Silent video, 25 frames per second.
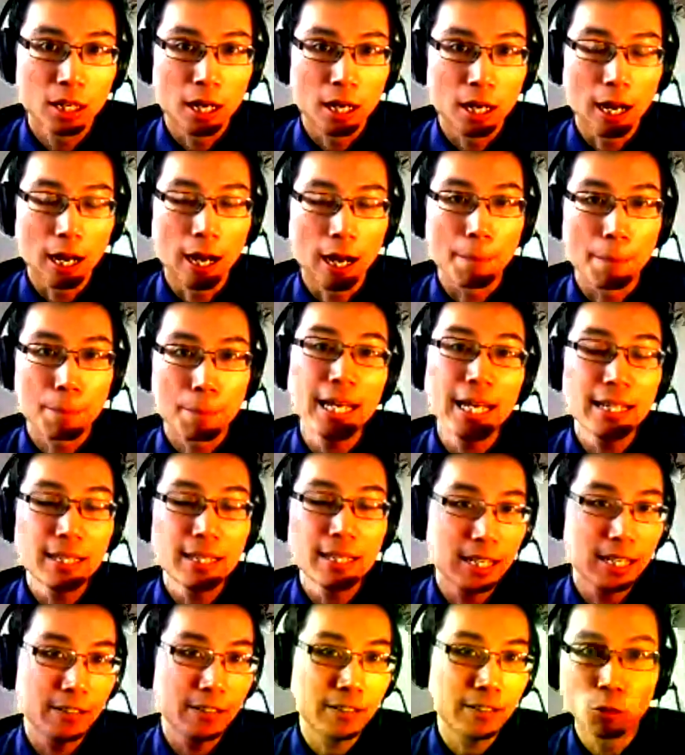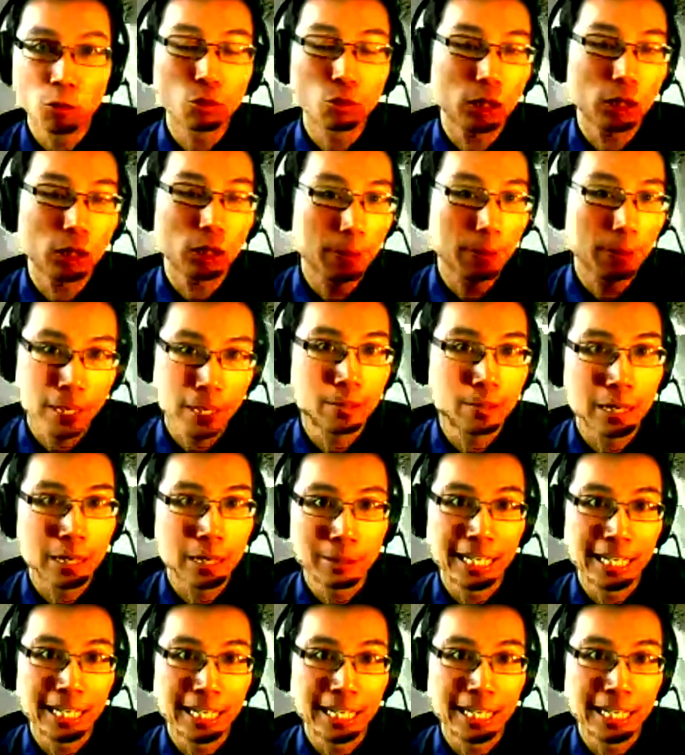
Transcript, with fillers: uh, pins that you've only pinned maybe